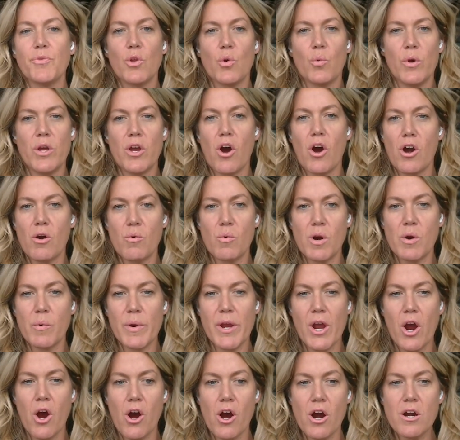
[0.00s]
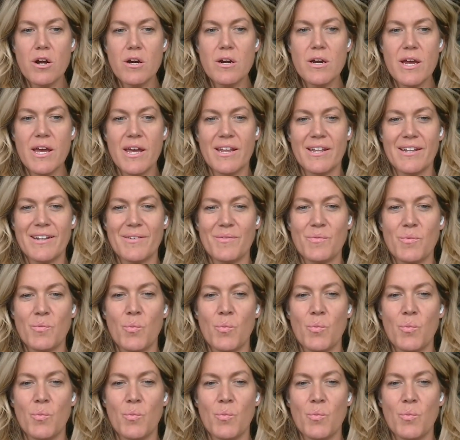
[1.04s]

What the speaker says: we are where we are and